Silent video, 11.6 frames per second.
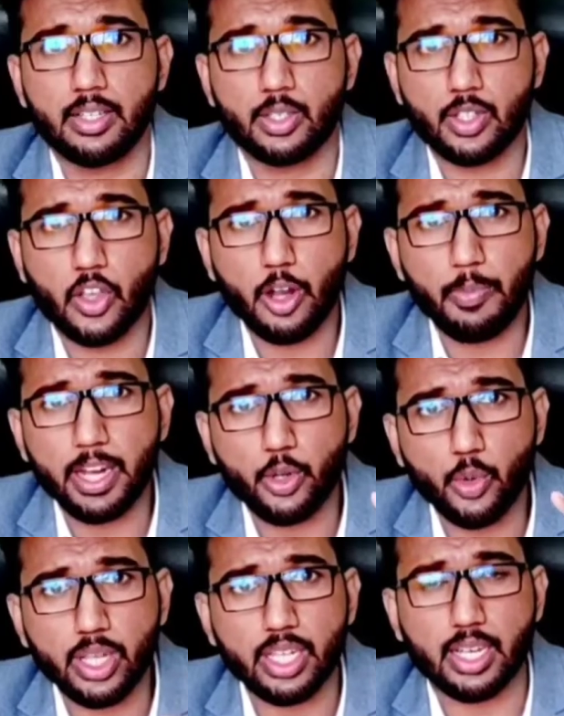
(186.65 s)
So they will be
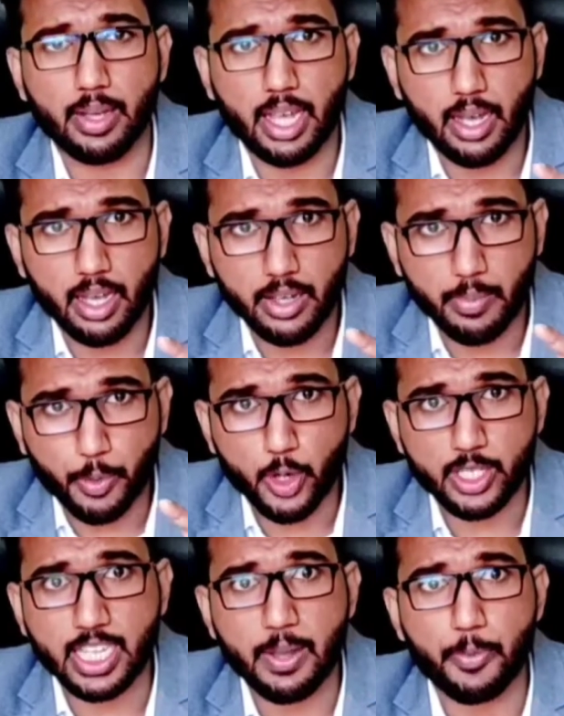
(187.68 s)
doing
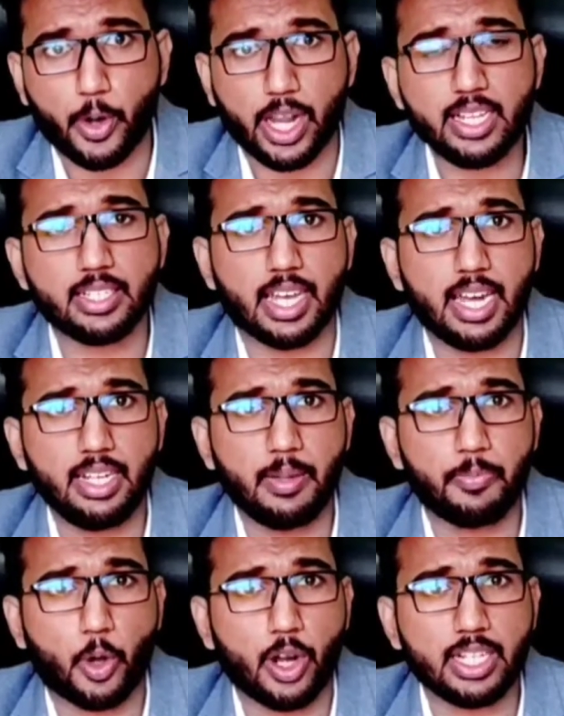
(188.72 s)
producing a product, and
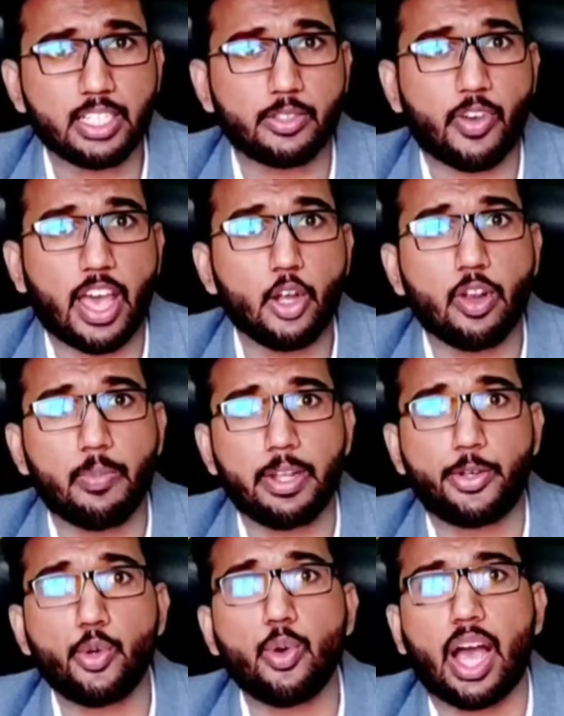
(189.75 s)
the product's value will
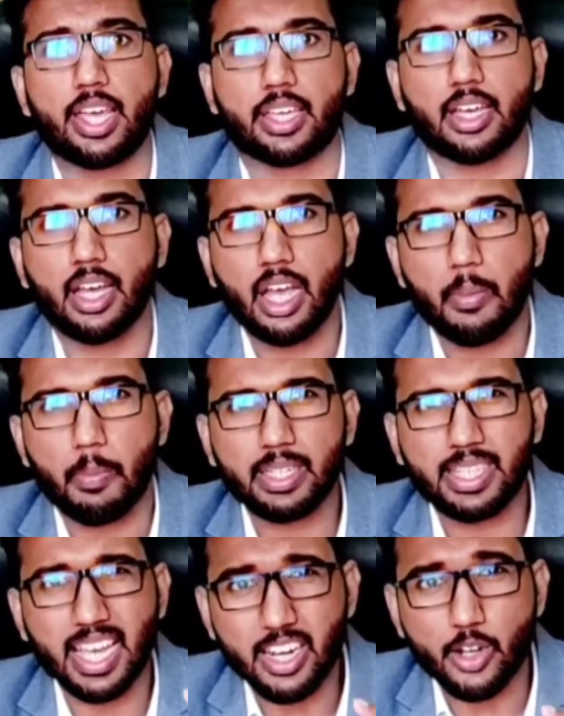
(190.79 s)
be too high,
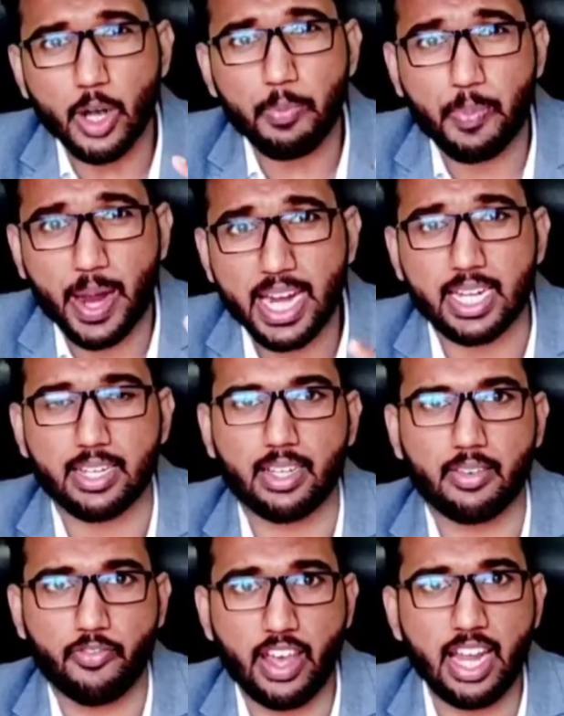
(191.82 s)
but they are not
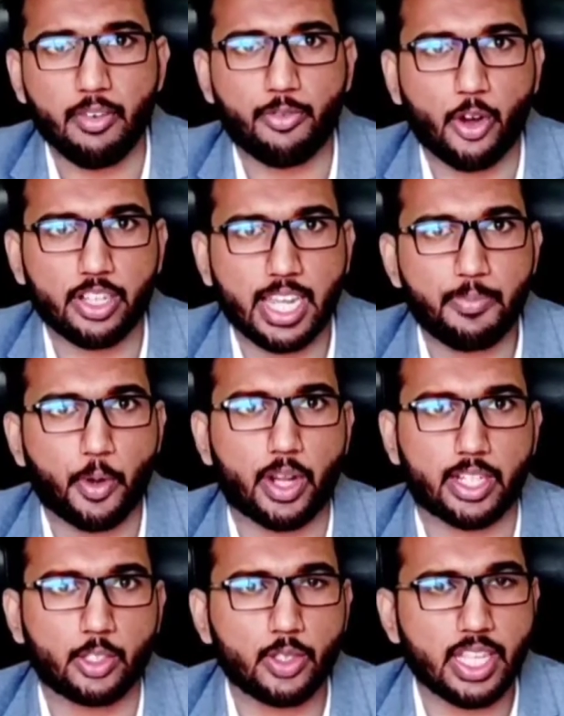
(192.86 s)
paid well for that
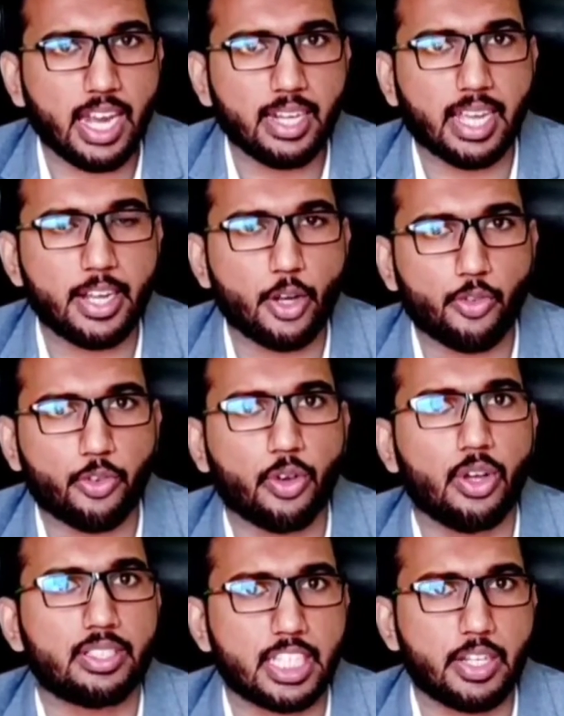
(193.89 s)
product. So that kind
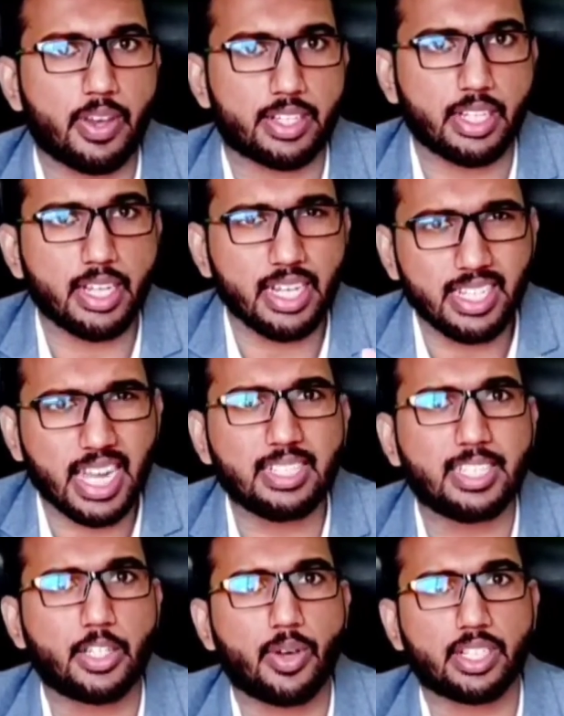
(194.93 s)
of situation, in that
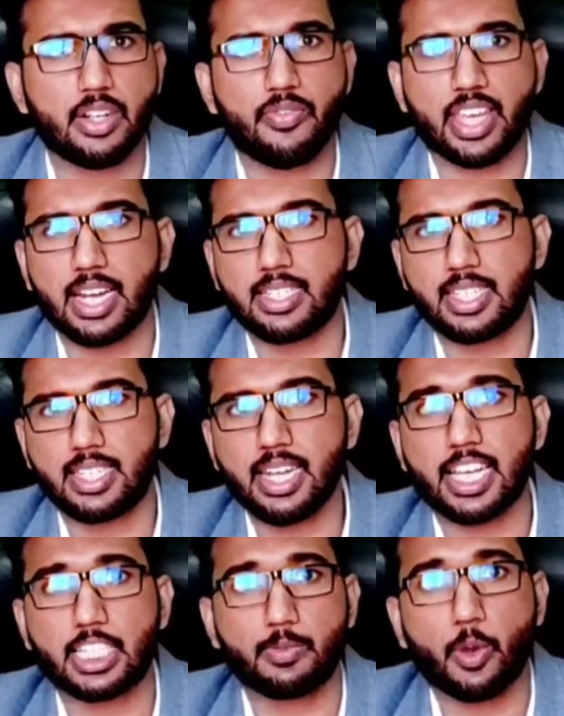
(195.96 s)
situation we can see
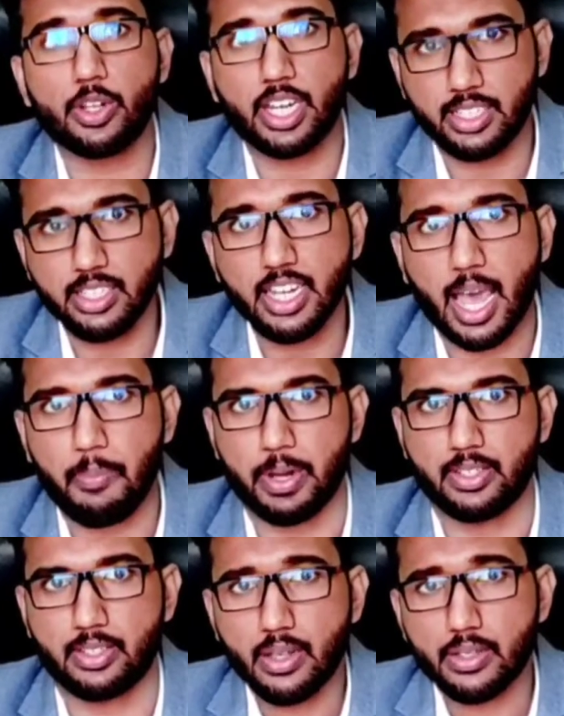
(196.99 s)
that exploitation
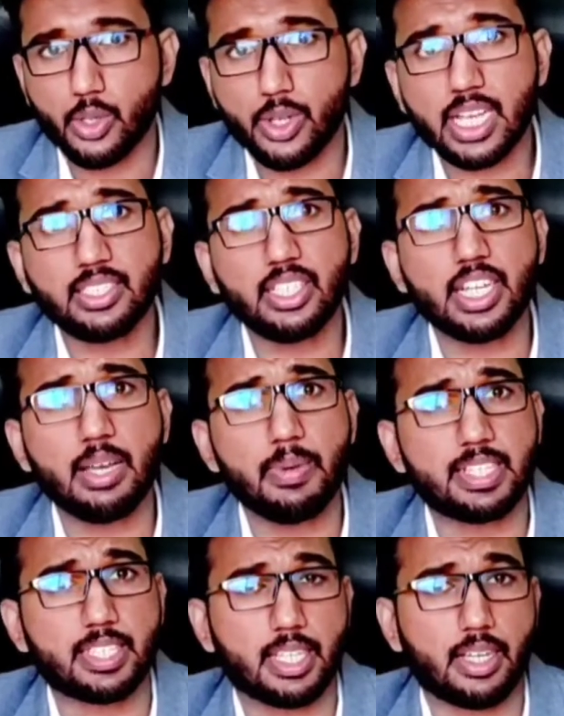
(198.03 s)
happens. So next
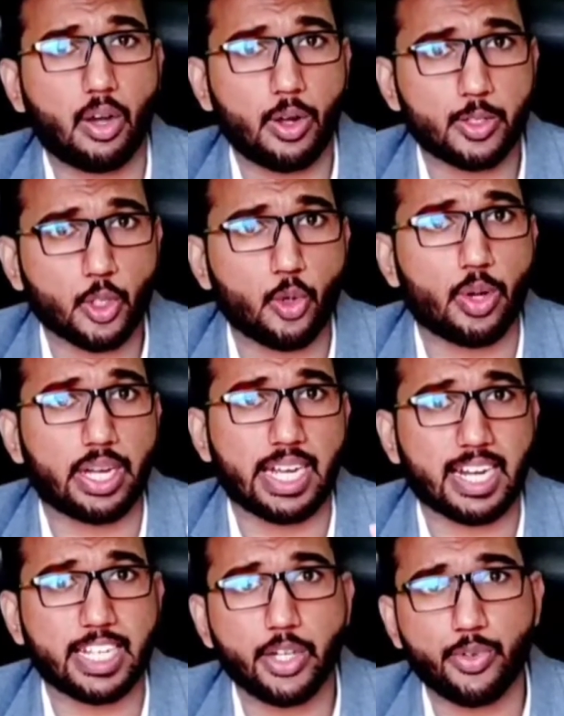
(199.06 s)
term is also
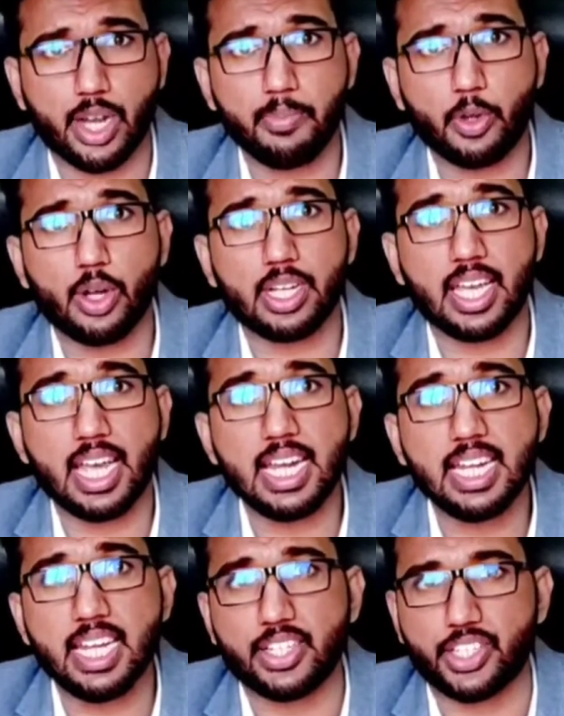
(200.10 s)
negative term called
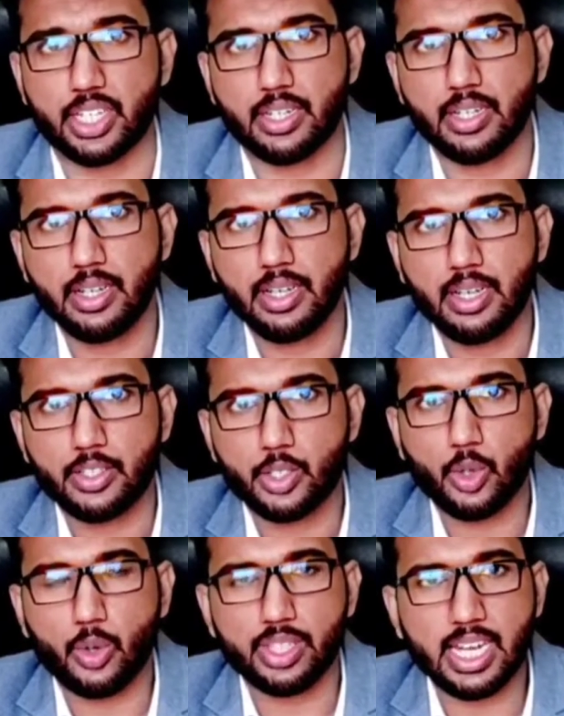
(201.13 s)
alienation.
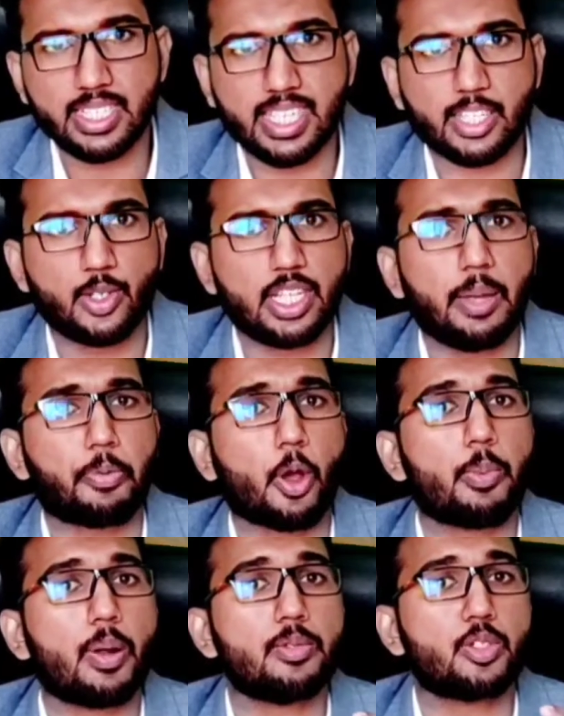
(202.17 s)
So that is actually the
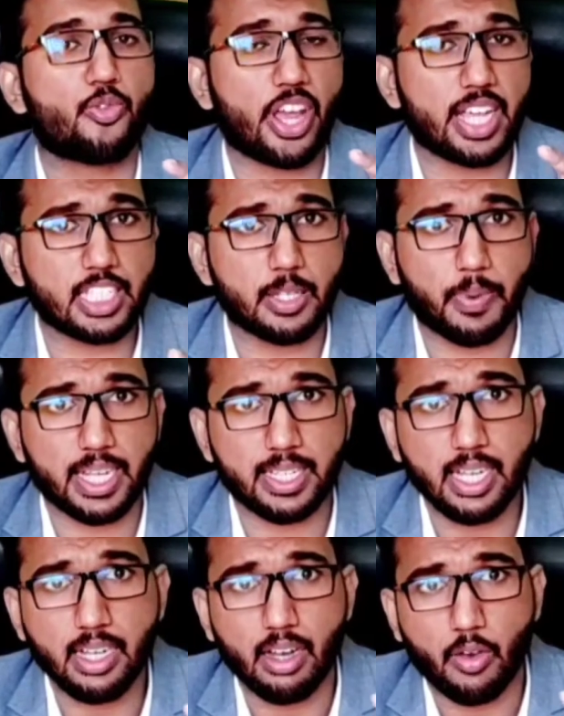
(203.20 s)
problems faced by
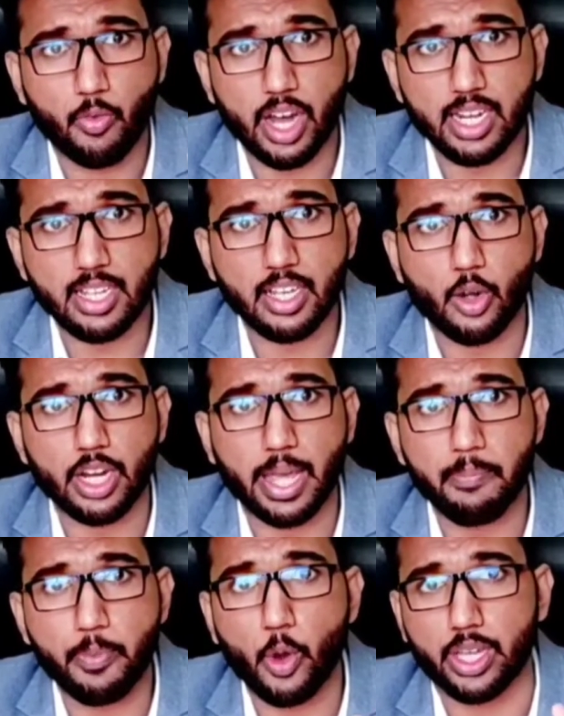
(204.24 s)
the worker or
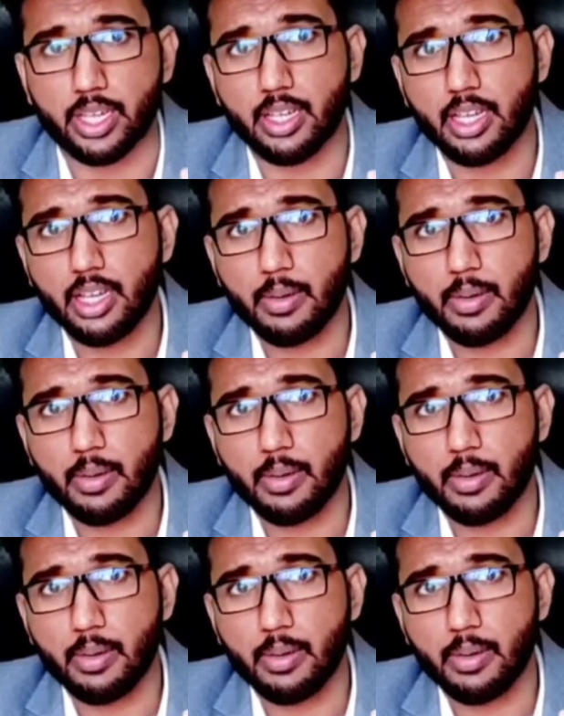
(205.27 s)
employee,